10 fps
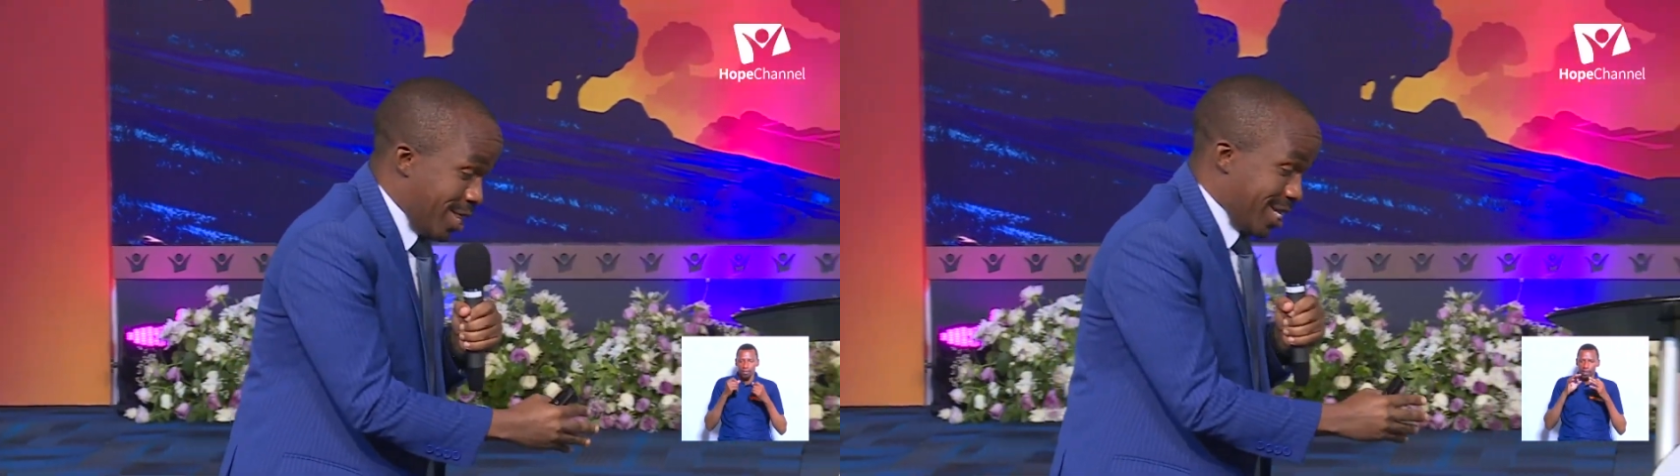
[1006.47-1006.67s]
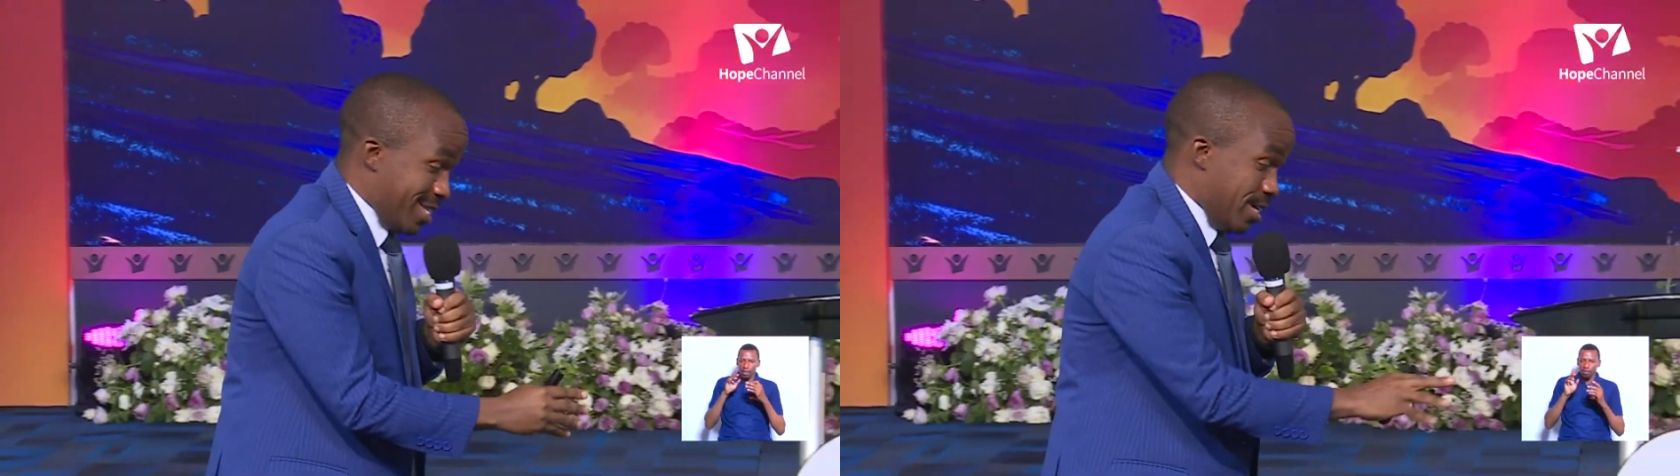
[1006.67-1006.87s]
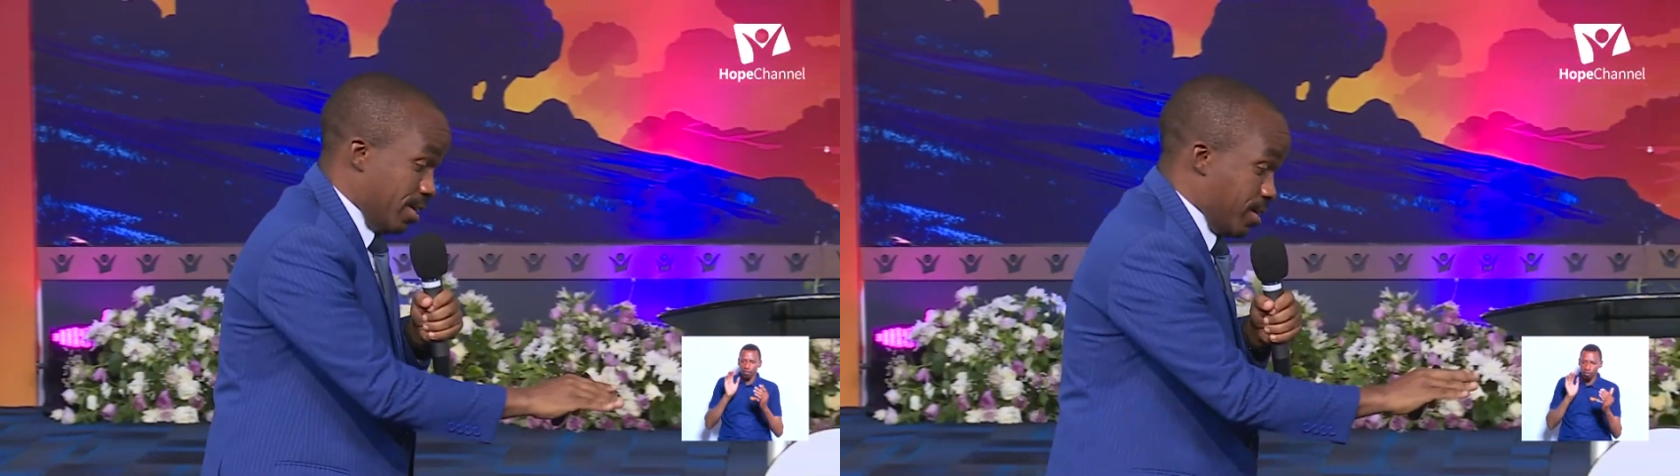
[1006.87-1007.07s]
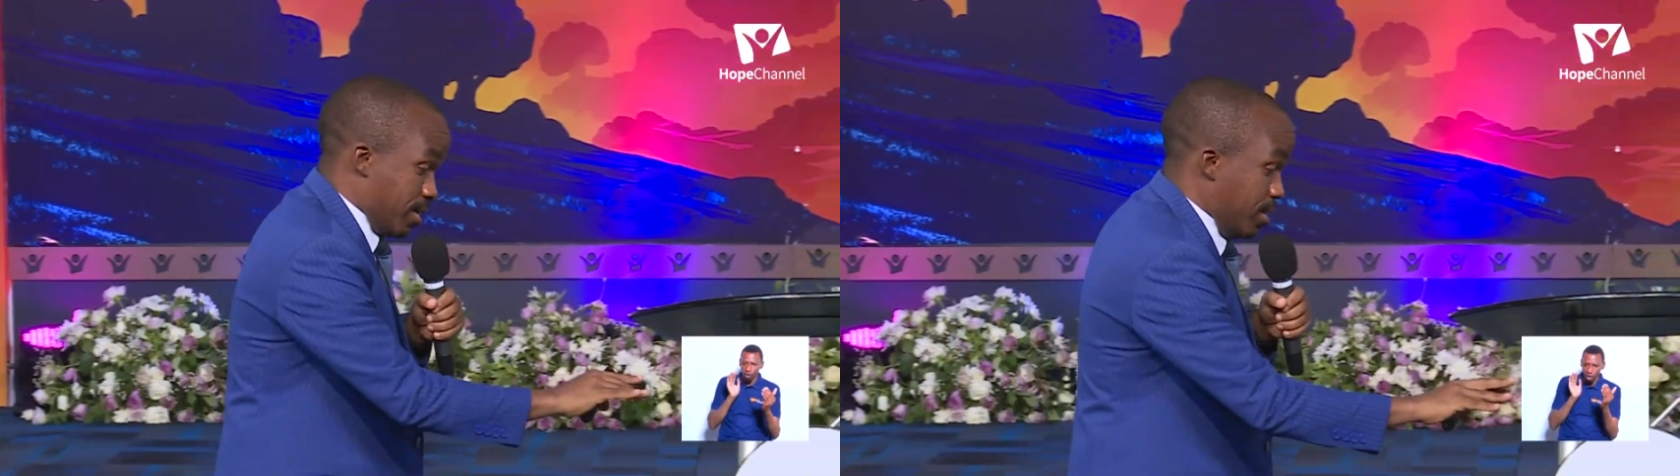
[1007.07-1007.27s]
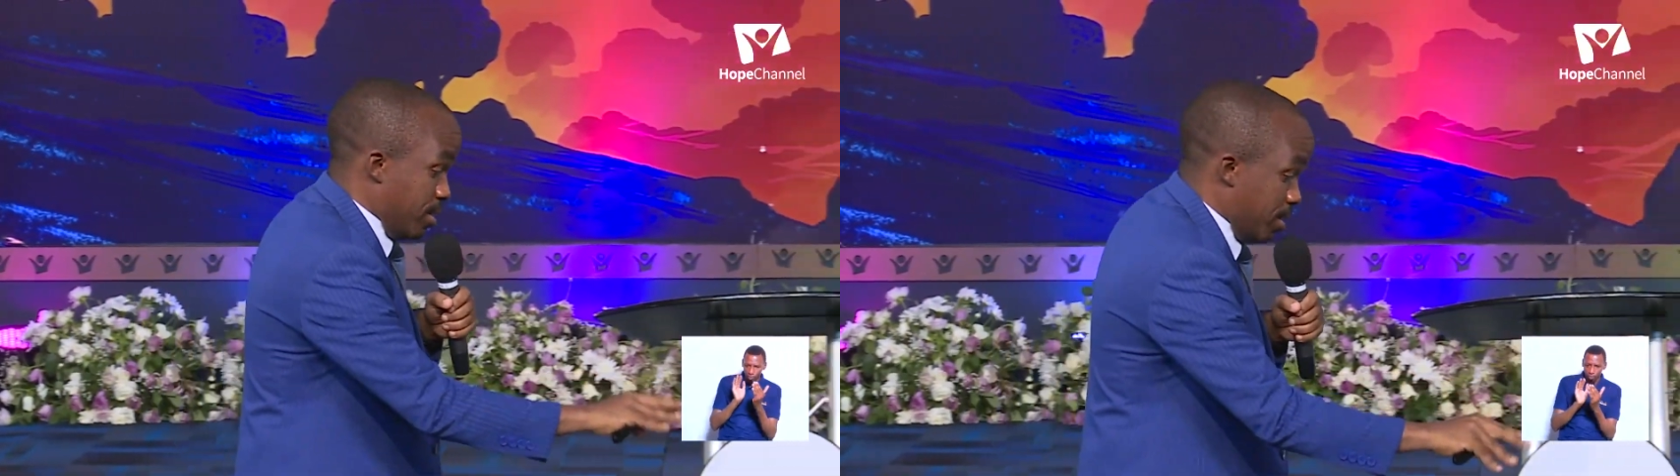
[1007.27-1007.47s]
that there is
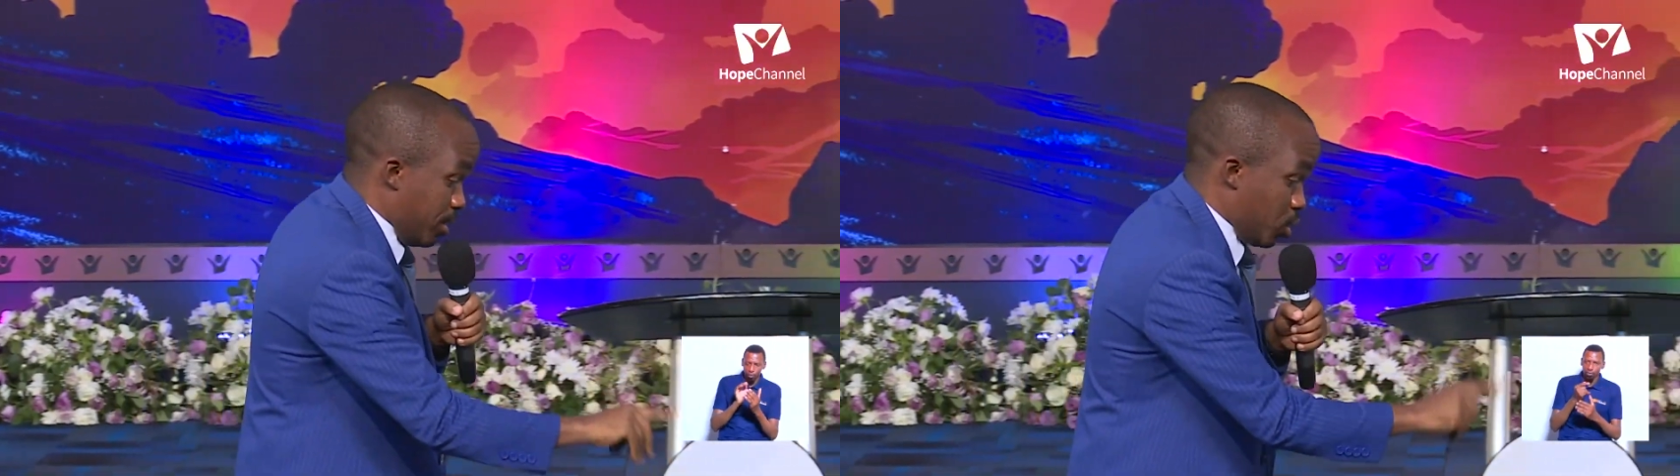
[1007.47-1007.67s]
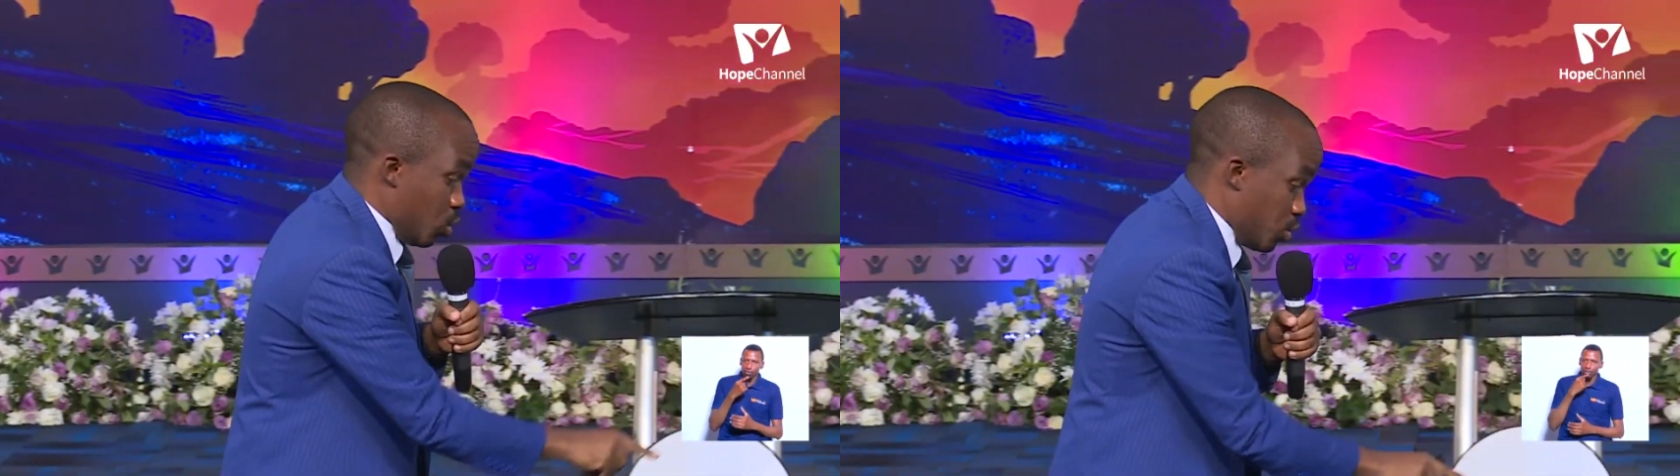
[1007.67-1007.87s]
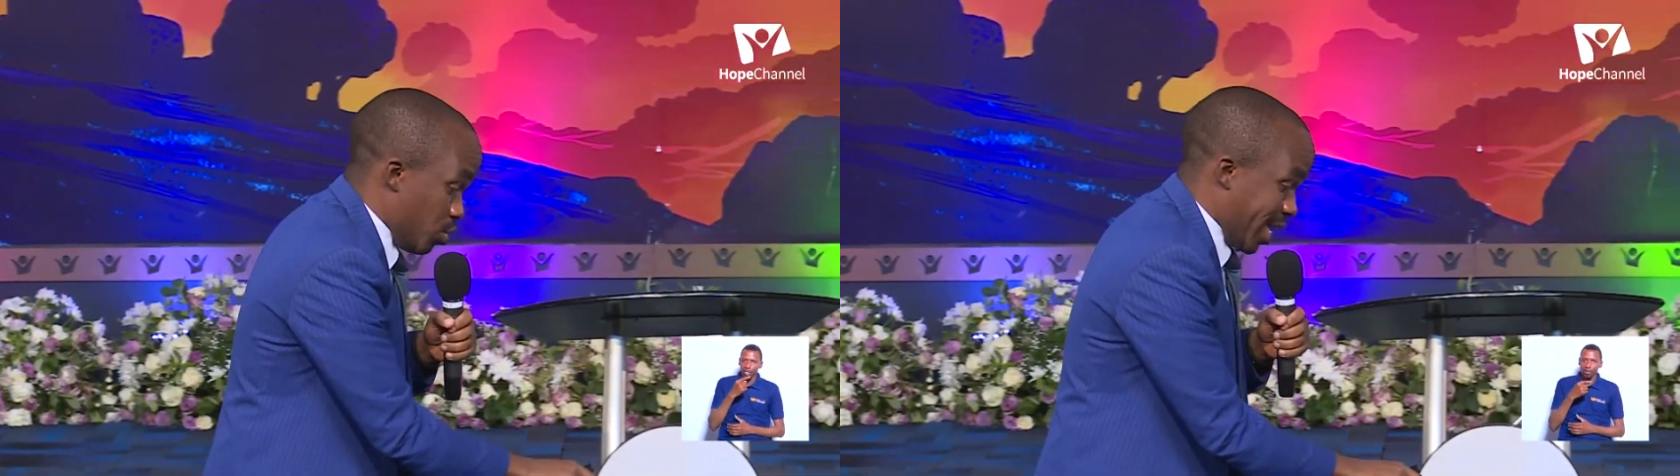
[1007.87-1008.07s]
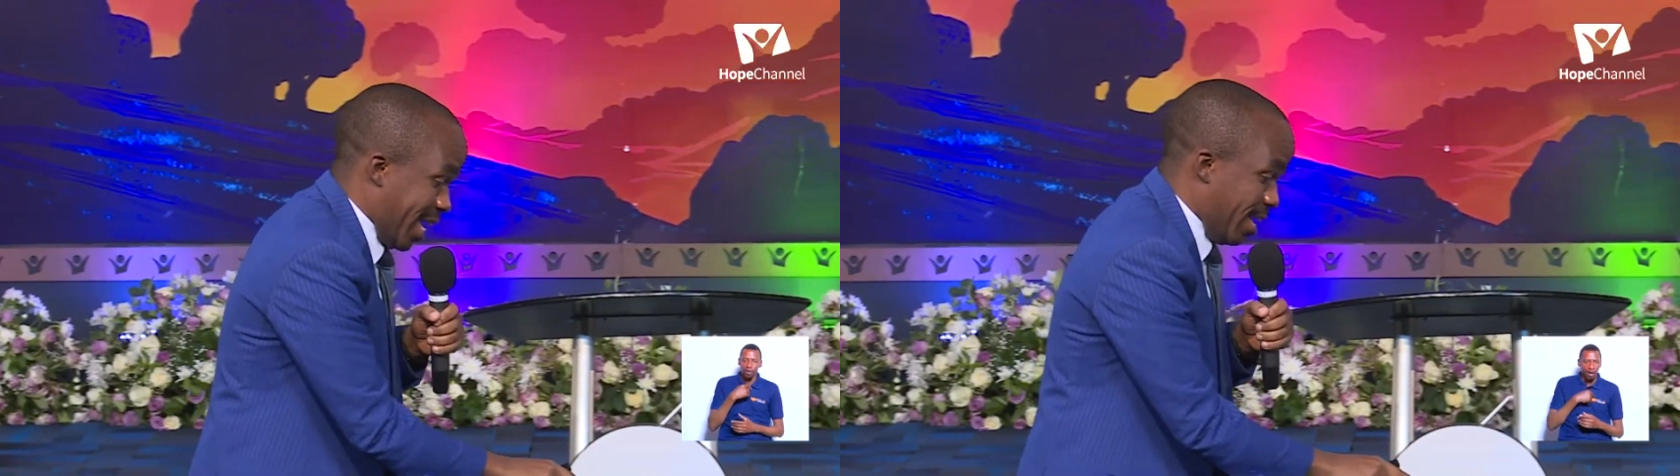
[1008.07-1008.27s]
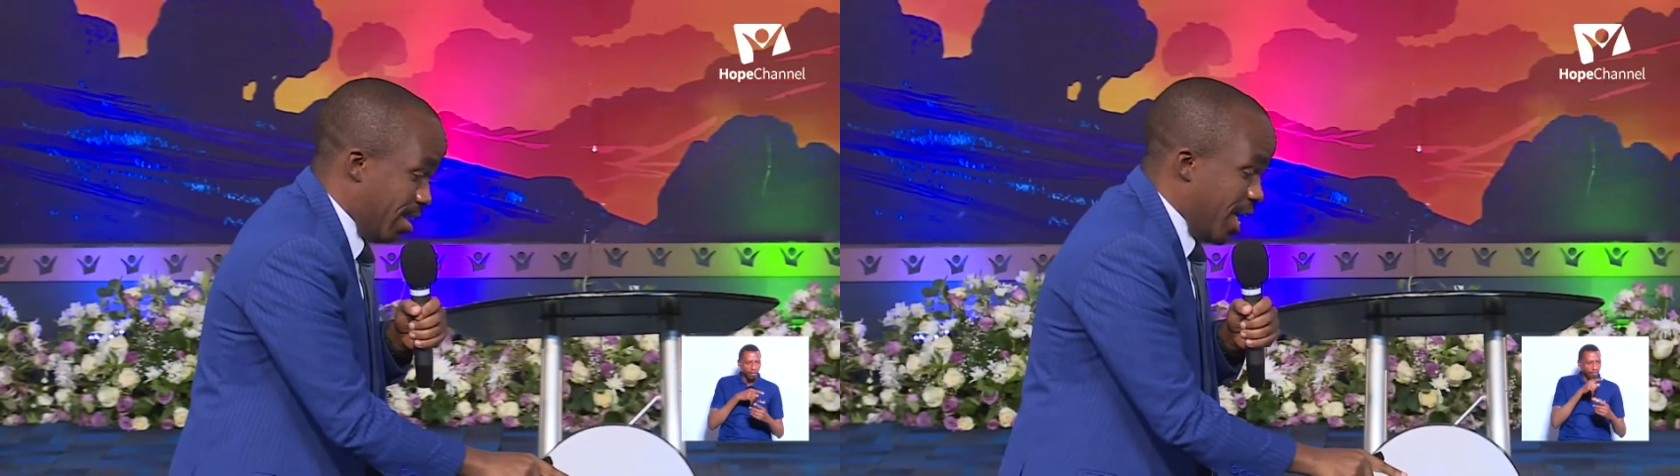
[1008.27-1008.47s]
this and this is not
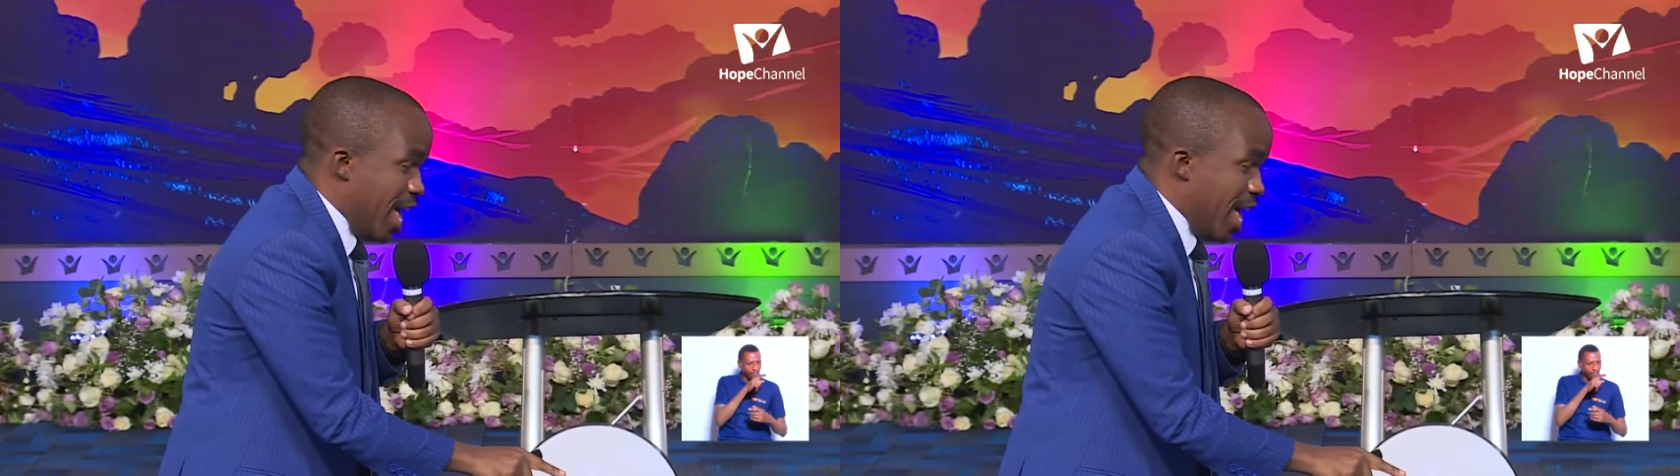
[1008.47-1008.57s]
okay,